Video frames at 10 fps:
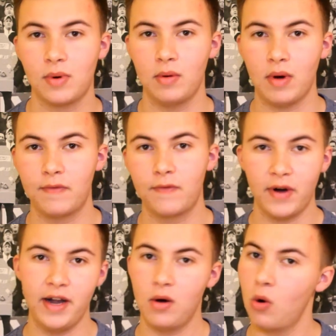we won
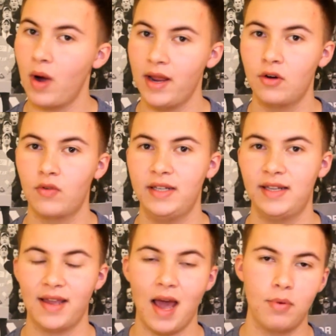3-0 away in Greece to
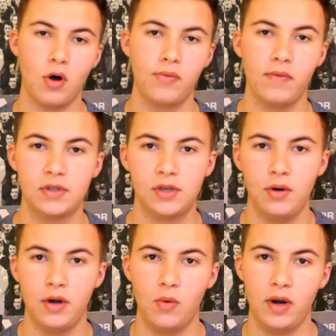cap it off with a
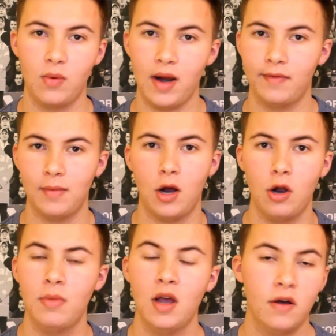2-0 win away from home,